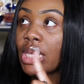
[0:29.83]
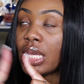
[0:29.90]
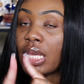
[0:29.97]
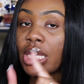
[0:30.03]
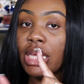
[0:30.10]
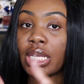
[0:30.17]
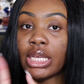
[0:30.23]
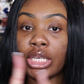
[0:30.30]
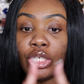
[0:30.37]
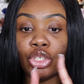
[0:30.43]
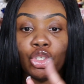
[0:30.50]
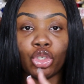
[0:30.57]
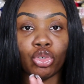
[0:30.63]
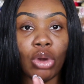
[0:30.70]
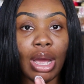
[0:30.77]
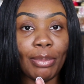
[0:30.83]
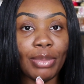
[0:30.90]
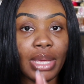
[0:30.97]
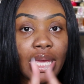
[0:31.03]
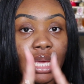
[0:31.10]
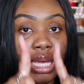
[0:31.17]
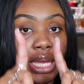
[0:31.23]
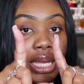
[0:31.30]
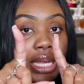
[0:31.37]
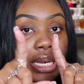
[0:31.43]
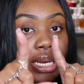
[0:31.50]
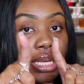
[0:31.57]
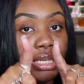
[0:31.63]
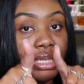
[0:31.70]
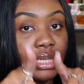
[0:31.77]
is
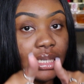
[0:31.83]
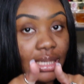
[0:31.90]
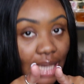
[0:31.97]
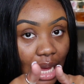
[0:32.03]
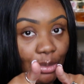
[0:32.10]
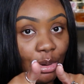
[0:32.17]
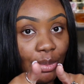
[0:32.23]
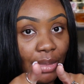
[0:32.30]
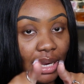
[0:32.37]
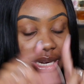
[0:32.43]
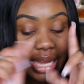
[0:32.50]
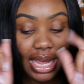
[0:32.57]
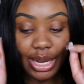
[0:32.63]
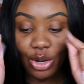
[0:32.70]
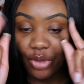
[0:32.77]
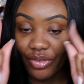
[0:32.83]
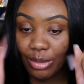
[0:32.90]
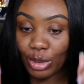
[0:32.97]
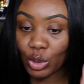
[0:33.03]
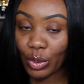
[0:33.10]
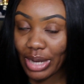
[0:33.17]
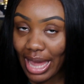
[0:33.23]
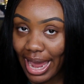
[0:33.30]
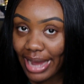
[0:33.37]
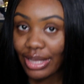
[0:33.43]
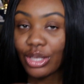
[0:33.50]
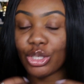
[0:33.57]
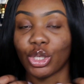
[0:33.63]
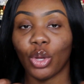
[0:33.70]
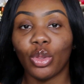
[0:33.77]
dropping Cyber Monday, November
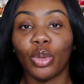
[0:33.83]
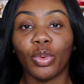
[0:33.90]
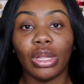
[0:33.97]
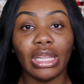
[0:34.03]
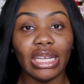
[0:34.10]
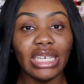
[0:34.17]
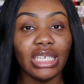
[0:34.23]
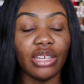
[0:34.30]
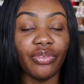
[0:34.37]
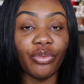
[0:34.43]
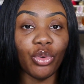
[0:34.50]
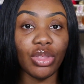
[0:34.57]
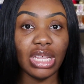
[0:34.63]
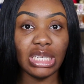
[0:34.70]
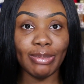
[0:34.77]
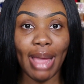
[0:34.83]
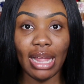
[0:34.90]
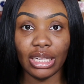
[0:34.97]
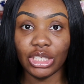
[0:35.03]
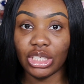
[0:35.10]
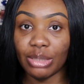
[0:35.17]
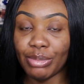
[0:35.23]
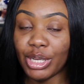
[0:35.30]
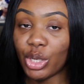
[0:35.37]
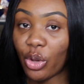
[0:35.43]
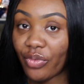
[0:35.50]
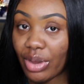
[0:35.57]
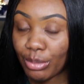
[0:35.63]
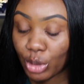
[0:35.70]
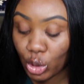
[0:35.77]
28th. So the release for these palettes should be
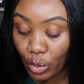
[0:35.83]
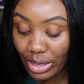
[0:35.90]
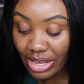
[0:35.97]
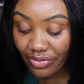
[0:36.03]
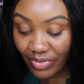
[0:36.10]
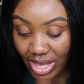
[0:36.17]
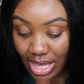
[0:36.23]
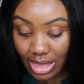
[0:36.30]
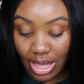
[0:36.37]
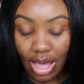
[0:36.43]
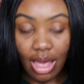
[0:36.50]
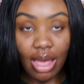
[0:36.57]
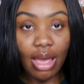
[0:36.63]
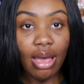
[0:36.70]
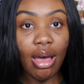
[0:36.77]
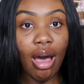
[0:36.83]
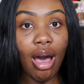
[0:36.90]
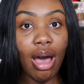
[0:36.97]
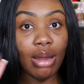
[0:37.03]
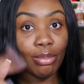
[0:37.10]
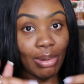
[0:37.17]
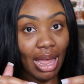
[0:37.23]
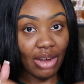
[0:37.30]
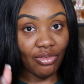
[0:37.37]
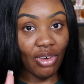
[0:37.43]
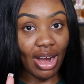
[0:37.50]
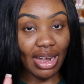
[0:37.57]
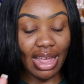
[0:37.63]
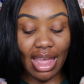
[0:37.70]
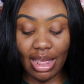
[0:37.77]
November 25th on Black
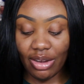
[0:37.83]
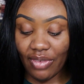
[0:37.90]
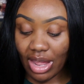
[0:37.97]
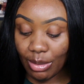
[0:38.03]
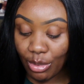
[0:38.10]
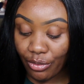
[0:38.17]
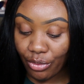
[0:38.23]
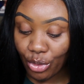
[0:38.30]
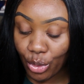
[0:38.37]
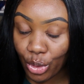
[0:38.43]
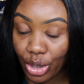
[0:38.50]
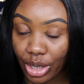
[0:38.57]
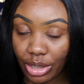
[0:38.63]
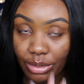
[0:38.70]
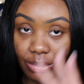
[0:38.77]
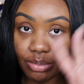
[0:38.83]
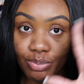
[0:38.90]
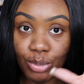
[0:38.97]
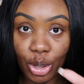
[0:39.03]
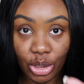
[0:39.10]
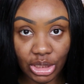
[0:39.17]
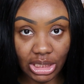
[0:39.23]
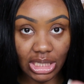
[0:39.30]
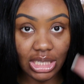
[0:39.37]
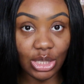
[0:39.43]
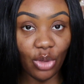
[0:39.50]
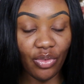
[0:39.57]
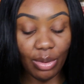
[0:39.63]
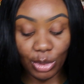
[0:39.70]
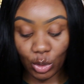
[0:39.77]
Friday and available for purchase
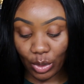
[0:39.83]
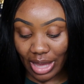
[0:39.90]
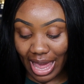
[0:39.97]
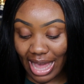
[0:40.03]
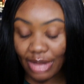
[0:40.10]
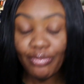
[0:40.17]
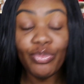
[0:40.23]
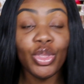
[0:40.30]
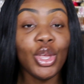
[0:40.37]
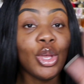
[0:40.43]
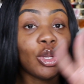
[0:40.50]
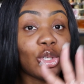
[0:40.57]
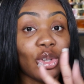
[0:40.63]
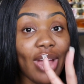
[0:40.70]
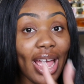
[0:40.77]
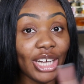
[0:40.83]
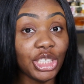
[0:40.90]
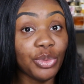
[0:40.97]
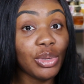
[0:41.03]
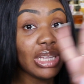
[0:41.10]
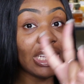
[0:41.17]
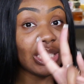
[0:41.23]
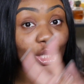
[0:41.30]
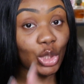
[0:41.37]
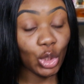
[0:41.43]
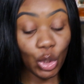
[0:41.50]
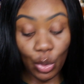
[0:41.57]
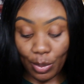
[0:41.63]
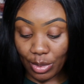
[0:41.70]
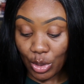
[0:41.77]
November 28th. So they're actually releasing
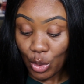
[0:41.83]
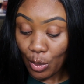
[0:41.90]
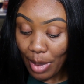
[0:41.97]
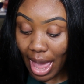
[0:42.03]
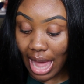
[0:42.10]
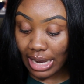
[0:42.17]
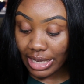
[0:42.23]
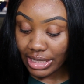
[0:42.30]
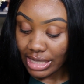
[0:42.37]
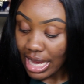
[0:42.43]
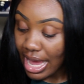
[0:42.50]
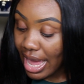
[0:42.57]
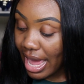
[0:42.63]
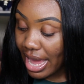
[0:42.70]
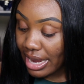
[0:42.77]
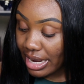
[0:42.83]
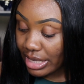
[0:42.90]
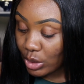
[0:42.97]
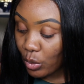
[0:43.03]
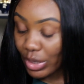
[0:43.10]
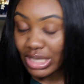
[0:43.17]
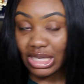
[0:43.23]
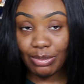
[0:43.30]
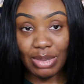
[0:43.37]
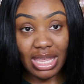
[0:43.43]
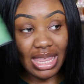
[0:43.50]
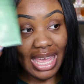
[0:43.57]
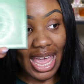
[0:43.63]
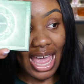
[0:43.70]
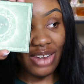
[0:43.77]
two new palettes, and it's going to be
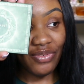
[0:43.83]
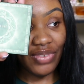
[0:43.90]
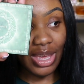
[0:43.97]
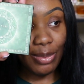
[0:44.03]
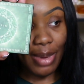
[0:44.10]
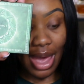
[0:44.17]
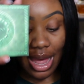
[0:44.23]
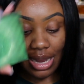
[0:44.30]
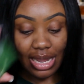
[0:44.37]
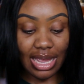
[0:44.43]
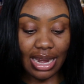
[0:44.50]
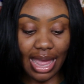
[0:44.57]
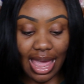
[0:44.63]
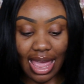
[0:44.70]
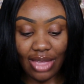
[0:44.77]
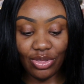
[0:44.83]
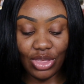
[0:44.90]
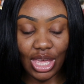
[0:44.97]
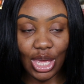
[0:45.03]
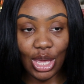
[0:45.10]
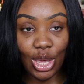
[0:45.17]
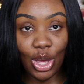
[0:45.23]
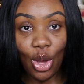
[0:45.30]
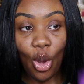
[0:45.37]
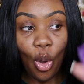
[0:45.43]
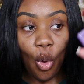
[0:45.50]
the Envy palette and the